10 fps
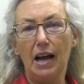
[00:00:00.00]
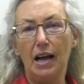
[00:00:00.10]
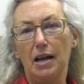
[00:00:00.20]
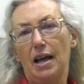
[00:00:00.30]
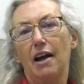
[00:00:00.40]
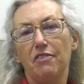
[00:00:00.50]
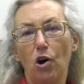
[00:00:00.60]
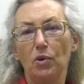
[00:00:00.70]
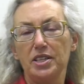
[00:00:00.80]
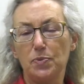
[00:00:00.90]
I've
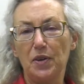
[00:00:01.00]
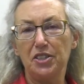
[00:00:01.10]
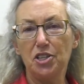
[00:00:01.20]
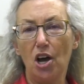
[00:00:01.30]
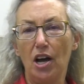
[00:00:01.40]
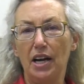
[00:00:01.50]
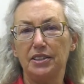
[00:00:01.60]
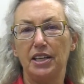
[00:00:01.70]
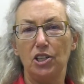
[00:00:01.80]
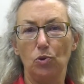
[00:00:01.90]
always been
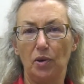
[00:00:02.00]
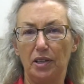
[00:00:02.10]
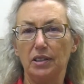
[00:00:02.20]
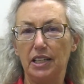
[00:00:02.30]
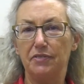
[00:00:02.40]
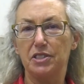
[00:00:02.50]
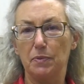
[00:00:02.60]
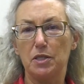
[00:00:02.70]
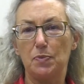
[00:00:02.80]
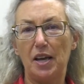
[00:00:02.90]
taught that you want to leave
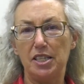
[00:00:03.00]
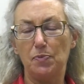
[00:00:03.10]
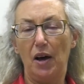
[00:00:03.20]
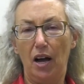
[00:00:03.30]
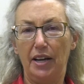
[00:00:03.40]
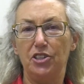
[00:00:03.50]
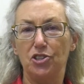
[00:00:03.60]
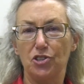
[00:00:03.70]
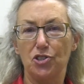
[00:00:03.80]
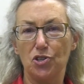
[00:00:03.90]
some space
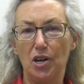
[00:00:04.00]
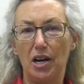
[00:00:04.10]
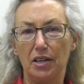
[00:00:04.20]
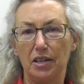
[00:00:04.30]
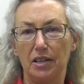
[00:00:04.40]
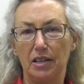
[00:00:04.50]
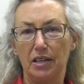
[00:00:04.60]
behind your truck